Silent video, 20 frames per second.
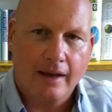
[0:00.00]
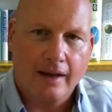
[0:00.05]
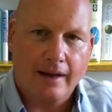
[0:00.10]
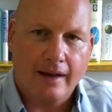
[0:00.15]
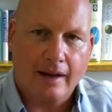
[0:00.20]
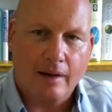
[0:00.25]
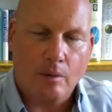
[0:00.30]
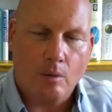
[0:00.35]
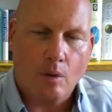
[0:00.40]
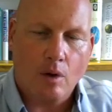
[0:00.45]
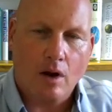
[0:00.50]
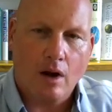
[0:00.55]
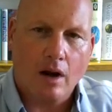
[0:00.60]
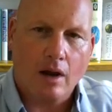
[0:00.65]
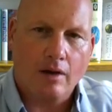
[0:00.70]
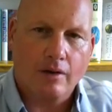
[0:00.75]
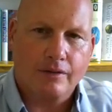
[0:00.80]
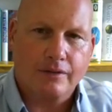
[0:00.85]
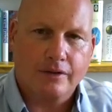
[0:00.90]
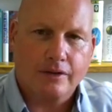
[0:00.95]
Now what a
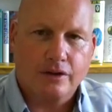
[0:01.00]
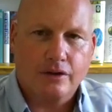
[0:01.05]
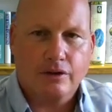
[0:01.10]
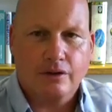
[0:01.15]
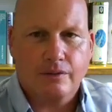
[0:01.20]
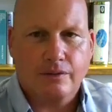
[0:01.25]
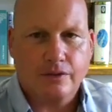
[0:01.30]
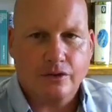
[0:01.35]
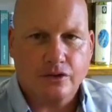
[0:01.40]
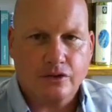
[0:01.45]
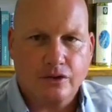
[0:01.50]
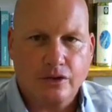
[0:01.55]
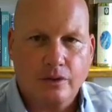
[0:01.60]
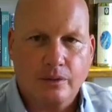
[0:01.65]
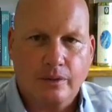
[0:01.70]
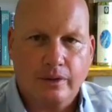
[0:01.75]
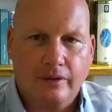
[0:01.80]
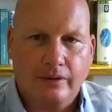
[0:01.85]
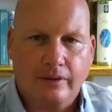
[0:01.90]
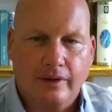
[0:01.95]
lot of photographers
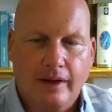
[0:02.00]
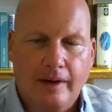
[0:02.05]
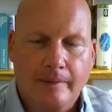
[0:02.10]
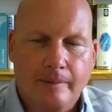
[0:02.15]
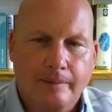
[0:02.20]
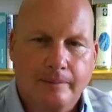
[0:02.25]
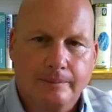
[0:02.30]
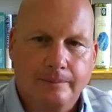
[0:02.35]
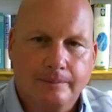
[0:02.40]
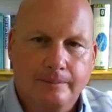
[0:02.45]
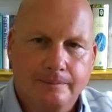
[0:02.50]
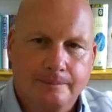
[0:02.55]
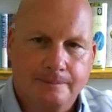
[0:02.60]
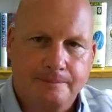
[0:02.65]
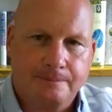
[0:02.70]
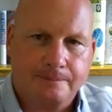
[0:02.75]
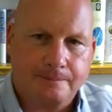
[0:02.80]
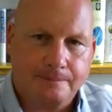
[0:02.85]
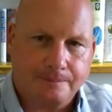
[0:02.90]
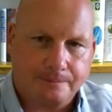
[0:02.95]
do is they
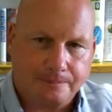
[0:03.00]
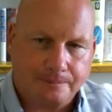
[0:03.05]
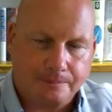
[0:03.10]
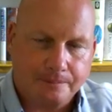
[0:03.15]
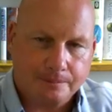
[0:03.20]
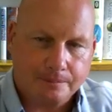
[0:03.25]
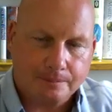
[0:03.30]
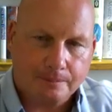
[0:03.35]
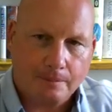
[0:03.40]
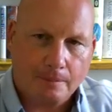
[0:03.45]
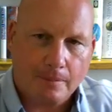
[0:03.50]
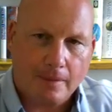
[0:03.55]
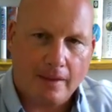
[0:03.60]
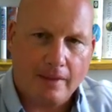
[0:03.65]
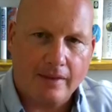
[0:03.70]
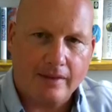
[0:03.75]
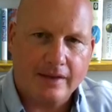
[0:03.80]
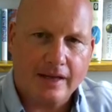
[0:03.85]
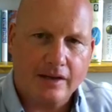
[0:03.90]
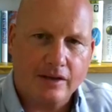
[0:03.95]

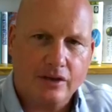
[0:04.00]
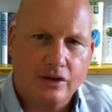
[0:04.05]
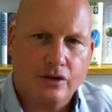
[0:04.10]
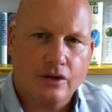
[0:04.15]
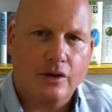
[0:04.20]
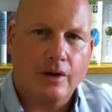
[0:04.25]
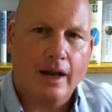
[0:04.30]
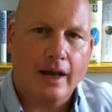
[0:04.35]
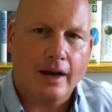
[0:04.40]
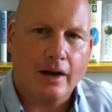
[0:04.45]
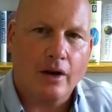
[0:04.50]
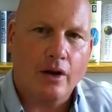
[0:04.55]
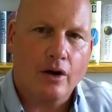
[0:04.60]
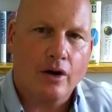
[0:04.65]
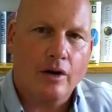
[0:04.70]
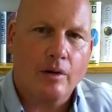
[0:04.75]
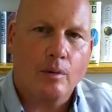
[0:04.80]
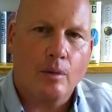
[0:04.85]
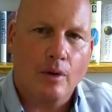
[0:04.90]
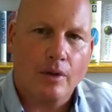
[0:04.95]
tend to sort of like
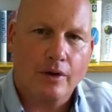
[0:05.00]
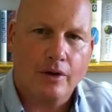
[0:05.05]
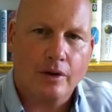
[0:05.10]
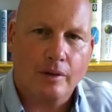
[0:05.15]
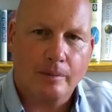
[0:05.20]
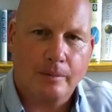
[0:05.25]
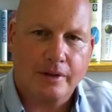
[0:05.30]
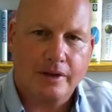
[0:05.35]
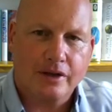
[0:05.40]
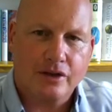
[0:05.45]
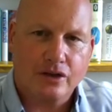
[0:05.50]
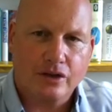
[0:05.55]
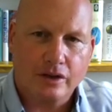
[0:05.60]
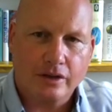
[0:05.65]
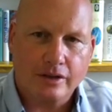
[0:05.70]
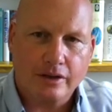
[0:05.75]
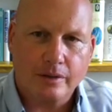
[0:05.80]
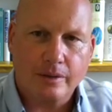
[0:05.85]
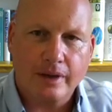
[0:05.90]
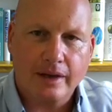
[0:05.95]
look at what the competition
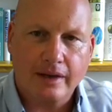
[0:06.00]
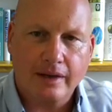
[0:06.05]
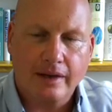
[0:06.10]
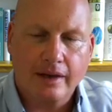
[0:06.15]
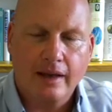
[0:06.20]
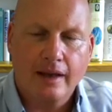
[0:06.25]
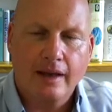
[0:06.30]
are doing,